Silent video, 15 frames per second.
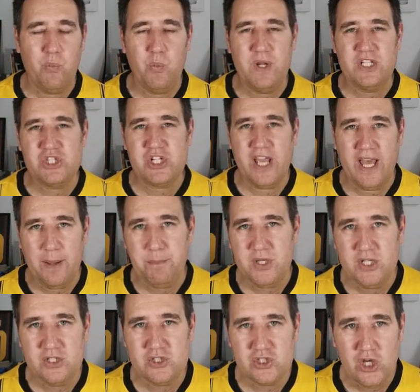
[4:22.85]
We're
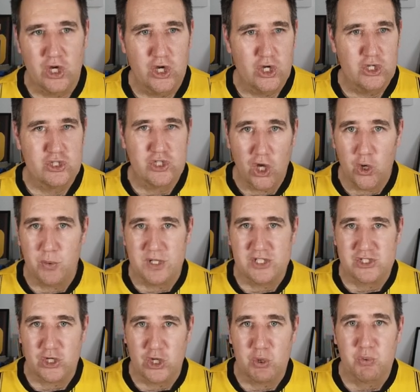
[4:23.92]
champions
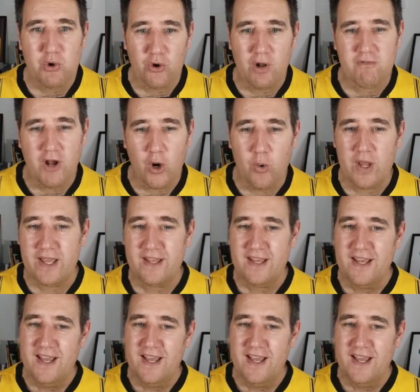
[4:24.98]
2-2. We're on a roll here.